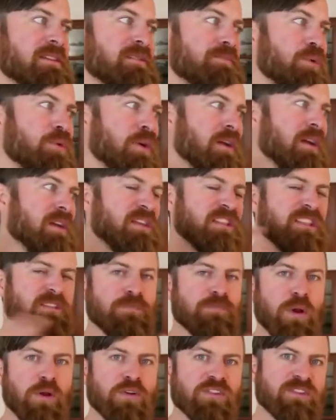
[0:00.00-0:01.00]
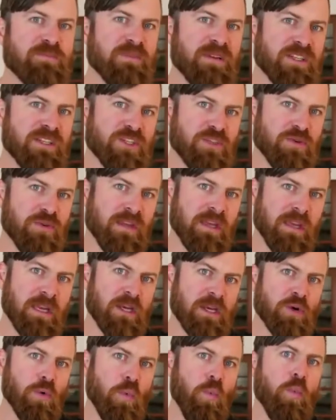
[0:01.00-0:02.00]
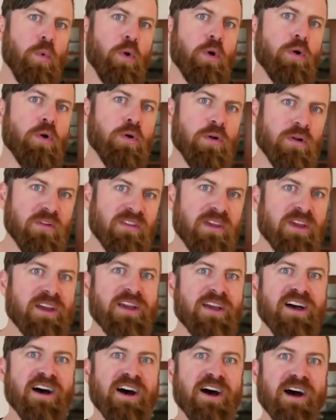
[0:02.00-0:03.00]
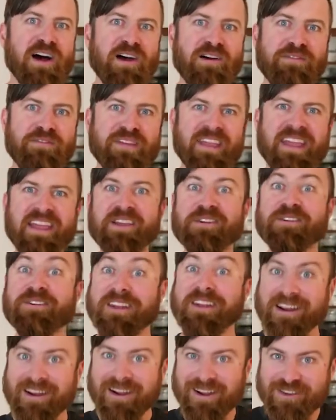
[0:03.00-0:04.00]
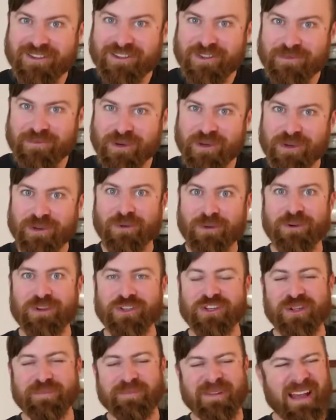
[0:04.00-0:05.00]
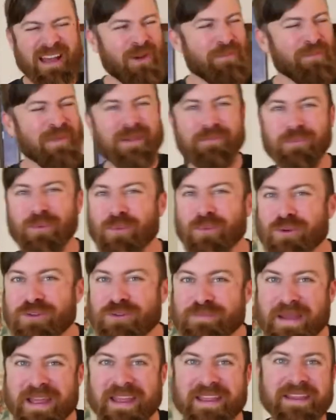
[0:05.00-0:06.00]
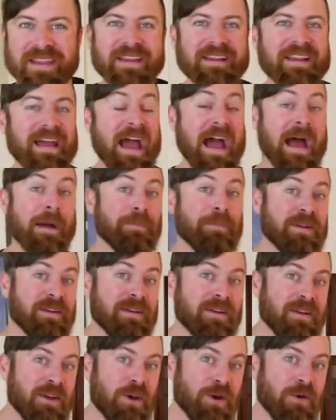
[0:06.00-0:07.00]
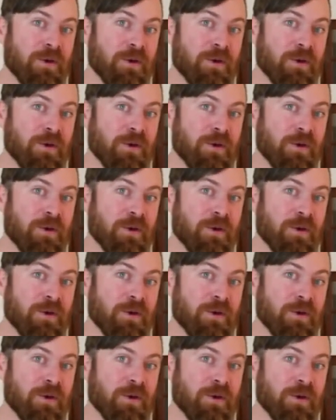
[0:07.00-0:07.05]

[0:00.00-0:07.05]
book exposed me to the inner world of internet entrepreneurship and how people were making it happen.